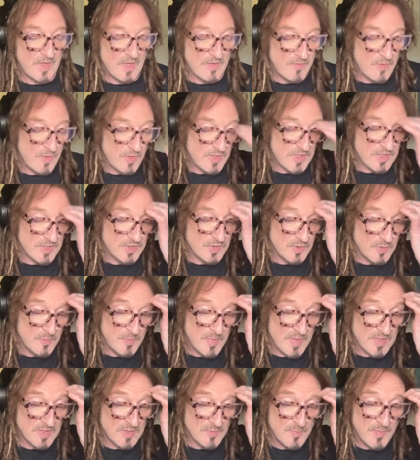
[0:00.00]
I've heard that
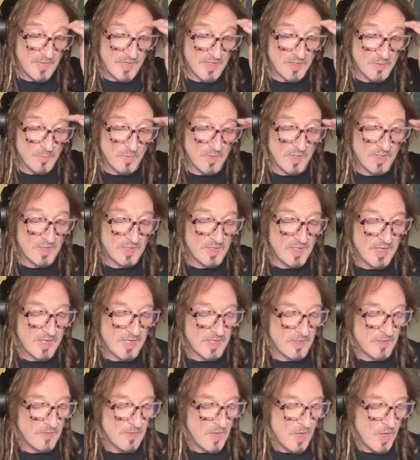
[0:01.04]
some bands play to a
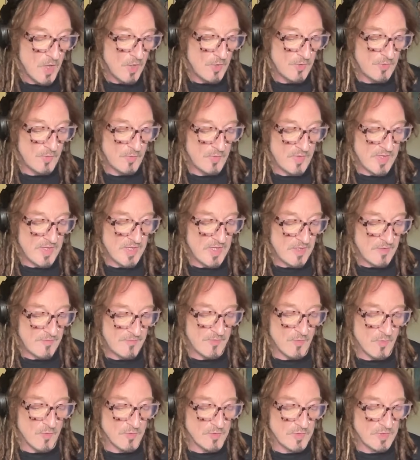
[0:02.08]
clicker through the
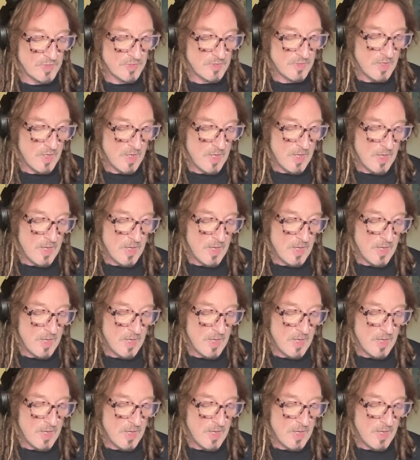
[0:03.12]
earphones.